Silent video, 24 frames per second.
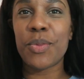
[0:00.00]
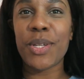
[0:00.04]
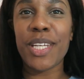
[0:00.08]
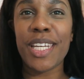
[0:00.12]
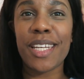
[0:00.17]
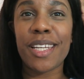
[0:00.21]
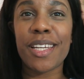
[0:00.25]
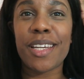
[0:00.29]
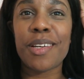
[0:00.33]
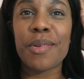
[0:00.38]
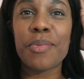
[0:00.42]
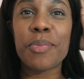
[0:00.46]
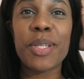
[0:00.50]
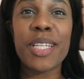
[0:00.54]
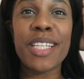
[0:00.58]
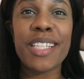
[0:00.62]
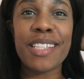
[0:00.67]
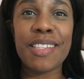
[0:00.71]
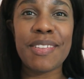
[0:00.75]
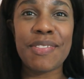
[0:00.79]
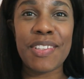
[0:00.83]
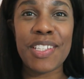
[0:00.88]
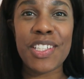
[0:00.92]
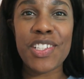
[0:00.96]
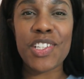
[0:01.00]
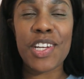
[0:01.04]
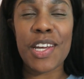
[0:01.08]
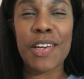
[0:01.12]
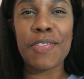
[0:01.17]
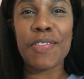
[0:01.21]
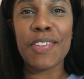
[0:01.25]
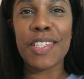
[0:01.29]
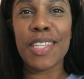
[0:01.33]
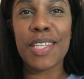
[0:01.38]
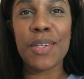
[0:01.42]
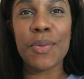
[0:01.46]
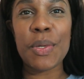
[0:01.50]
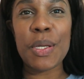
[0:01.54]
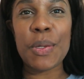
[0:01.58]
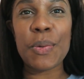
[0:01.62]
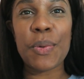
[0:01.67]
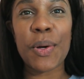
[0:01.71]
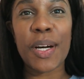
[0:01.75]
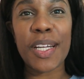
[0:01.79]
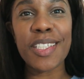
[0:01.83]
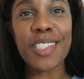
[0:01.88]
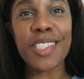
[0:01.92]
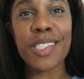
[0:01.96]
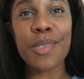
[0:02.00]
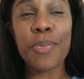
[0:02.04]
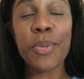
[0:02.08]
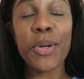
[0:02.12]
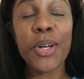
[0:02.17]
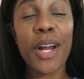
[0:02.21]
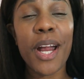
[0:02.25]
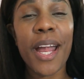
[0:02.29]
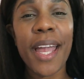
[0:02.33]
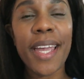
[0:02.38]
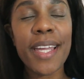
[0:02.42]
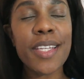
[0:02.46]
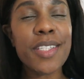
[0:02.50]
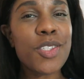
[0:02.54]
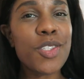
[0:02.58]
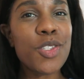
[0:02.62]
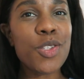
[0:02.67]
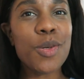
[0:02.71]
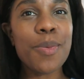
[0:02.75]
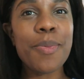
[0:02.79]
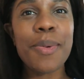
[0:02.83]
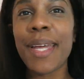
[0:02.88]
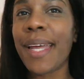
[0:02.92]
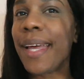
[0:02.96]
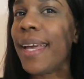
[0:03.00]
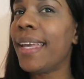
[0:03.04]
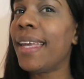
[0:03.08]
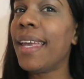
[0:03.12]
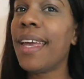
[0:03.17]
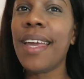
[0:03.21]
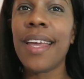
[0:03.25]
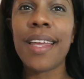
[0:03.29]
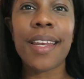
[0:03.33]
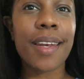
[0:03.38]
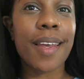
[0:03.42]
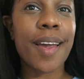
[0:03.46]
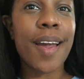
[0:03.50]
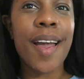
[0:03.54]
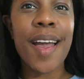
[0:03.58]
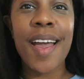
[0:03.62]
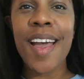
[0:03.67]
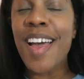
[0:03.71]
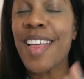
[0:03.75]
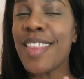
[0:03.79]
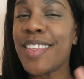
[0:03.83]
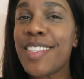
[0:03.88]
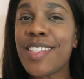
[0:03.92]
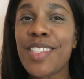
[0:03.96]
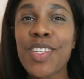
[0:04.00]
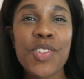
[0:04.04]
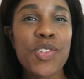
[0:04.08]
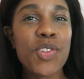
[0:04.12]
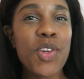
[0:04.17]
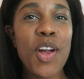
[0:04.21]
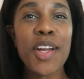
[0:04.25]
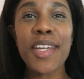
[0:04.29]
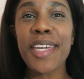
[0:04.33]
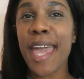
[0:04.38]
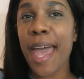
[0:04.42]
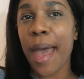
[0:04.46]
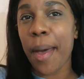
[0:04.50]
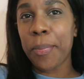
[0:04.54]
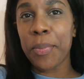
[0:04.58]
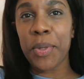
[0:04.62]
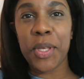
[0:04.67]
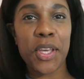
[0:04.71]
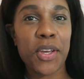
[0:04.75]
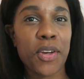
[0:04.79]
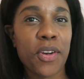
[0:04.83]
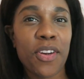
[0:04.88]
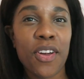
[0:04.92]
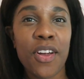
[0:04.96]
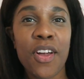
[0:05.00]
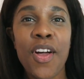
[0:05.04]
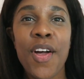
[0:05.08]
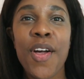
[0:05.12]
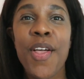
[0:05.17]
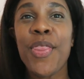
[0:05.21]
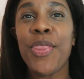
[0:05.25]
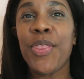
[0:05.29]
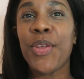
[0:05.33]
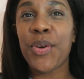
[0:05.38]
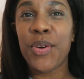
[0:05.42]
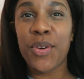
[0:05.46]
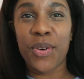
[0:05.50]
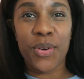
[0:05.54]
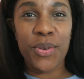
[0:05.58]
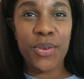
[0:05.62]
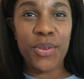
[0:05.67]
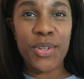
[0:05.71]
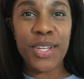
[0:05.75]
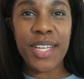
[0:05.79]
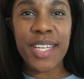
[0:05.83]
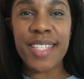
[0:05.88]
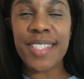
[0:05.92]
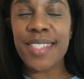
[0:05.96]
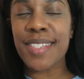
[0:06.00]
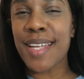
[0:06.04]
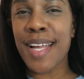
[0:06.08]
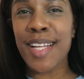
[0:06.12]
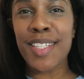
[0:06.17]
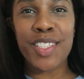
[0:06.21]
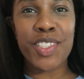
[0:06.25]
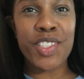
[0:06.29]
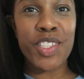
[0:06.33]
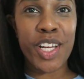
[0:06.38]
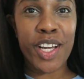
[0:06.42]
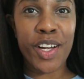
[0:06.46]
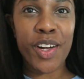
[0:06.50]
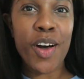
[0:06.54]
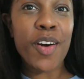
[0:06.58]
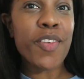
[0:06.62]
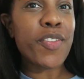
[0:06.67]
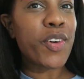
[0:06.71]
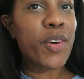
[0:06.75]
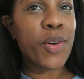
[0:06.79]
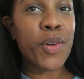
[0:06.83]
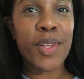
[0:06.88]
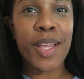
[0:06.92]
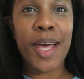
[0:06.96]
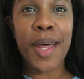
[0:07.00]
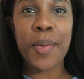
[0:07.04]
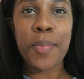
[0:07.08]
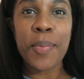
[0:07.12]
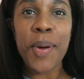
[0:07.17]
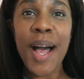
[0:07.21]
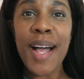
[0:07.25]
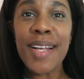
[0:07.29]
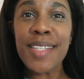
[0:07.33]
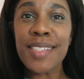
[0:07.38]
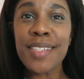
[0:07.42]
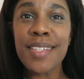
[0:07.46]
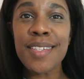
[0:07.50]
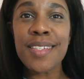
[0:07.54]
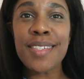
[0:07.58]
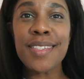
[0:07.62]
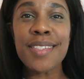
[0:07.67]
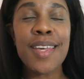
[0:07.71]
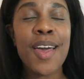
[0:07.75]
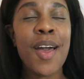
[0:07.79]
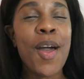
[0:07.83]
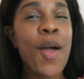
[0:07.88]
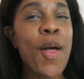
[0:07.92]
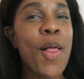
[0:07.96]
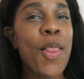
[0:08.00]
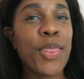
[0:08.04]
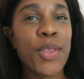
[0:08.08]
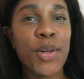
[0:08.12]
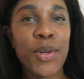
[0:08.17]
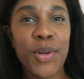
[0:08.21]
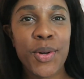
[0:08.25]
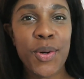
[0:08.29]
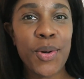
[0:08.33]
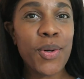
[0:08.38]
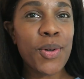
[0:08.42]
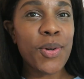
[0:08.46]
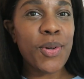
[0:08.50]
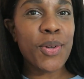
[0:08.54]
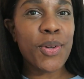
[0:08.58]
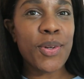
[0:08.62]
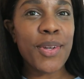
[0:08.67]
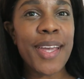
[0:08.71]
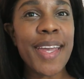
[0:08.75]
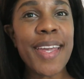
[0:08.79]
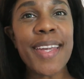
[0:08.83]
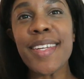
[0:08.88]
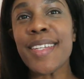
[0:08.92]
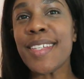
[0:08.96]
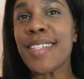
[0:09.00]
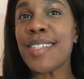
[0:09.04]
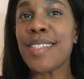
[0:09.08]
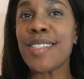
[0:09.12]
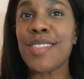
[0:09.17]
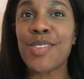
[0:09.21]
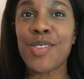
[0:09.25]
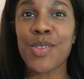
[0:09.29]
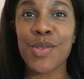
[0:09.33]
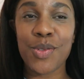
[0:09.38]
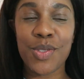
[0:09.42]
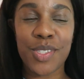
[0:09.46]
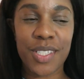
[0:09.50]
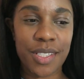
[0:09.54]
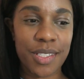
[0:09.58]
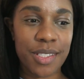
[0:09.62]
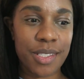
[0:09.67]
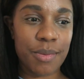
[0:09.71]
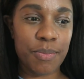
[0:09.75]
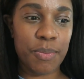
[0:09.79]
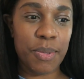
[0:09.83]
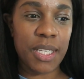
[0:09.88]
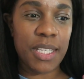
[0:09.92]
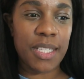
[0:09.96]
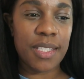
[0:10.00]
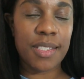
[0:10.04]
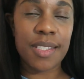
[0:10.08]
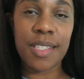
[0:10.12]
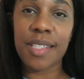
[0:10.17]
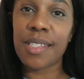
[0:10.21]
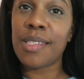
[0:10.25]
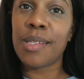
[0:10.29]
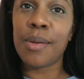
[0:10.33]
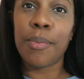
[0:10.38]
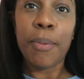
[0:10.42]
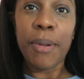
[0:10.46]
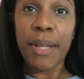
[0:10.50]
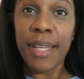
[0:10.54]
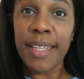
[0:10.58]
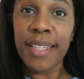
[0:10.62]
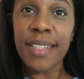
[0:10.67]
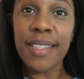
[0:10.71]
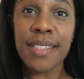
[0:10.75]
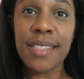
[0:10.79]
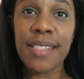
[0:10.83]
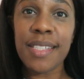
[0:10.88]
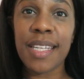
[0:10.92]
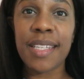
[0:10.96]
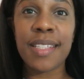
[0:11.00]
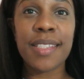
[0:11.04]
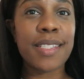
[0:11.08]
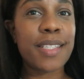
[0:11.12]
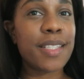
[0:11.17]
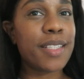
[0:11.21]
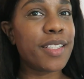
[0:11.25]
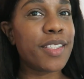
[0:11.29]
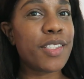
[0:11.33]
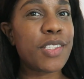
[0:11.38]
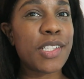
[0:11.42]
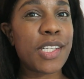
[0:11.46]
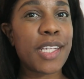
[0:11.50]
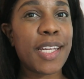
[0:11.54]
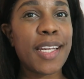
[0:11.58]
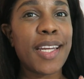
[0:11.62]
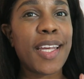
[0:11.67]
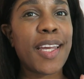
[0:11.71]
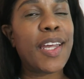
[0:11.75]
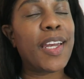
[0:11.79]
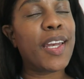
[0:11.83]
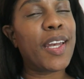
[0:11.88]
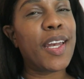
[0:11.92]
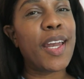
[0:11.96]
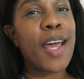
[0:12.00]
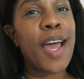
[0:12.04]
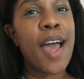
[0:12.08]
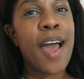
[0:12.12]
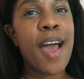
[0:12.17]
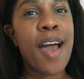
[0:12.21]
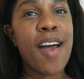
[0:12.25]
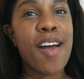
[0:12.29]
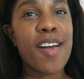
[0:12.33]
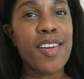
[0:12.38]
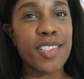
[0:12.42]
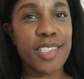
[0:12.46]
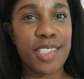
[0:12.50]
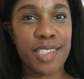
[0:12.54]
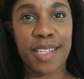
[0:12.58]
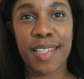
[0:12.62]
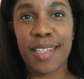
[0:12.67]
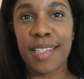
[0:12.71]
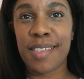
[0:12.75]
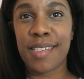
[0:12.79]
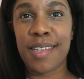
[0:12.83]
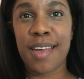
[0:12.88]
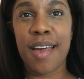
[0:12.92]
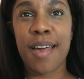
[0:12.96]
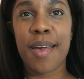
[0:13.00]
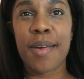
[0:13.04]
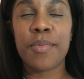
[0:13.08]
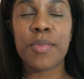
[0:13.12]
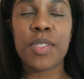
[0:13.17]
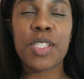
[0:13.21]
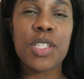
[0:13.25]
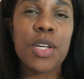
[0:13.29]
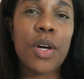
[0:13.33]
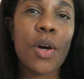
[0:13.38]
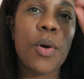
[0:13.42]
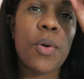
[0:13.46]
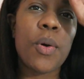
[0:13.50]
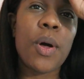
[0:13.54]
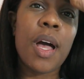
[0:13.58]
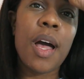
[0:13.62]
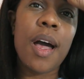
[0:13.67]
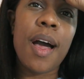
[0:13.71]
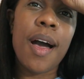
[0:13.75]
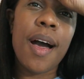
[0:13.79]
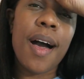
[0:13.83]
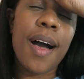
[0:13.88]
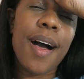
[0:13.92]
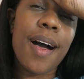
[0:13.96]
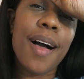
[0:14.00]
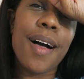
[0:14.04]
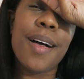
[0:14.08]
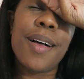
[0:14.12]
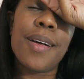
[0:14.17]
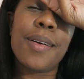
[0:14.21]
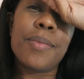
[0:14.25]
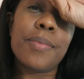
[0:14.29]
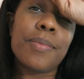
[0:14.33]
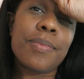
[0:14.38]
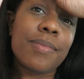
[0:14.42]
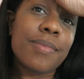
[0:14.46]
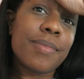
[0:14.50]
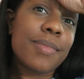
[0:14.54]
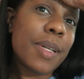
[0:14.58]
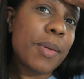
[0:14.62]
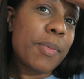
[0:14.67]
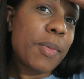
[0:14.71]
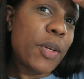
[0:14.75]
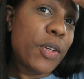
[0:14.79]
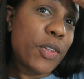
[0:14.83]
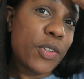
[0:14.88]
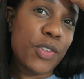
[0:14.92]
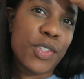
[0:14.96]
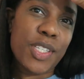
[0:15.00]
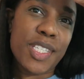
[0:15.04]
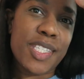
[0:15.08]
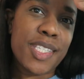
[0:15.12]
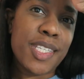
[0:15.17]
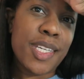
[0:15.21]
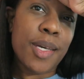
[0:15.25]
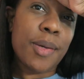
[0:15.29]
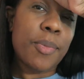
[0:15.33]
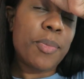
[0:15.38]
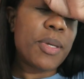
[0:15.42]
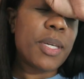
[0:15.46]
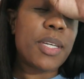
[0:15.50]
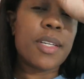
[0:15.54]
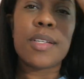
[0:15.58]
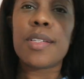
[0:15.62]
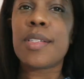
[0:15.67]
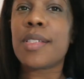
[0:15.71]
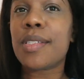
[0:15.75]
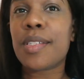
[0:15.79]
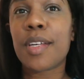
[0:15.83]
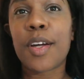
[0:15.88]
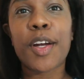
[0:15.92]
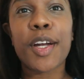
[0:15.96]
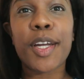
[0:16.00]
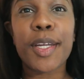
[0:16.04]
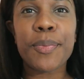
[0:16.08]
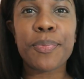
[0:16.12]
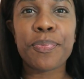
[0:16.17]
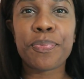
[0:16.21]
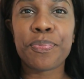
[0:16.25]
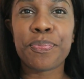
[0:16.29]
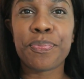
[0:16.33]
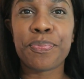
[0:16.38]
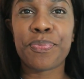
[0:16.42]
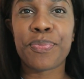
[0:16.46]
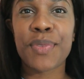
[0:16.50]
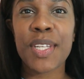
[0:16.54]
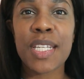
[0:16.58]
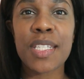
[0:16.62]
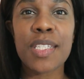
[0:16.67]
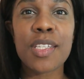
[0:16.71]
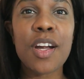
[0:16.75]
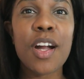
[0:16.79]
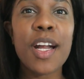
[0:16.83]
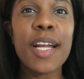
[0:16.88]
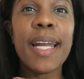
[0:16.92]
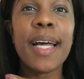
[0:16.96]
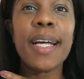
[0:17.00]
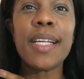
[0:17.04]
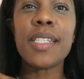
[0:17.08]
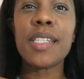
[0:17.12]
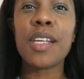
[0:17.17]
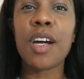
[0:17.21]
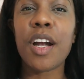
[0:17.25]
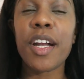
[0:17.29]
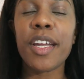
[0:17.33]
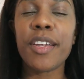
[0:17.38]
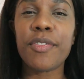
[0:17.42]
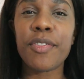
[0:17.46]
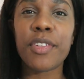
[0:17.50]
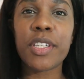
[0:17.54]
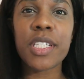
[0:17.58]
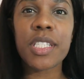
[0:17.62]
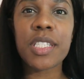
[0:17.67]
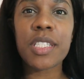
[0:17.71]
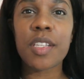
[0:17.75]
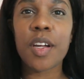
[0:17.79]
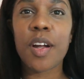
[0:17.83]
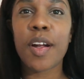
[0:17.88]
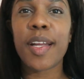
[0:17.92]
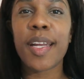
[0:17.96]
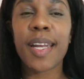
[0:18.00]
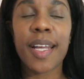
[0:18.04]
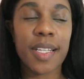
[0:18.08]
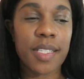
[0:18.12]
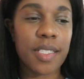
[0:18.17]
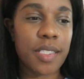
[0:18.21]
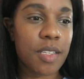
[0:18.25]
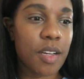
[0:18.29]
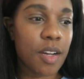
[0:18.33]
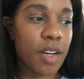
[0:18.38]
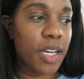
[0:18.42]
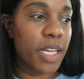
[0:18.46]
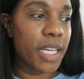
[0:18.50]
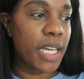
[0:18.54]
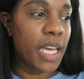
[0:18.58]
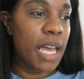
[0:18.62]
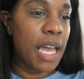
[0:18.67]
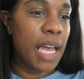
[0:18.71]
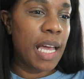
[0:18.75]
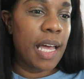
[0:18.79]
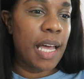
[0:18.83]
We didn't completely finish everything we wanted to put our hands to, but again, this is our gap year. The goal is not to check off a whole lot of boxes. The goal is to just be disciplined and diligent in our study time. So um, I'm all greasy up here, sorry. Sorry, not sorry, friends, sorry, not sorry.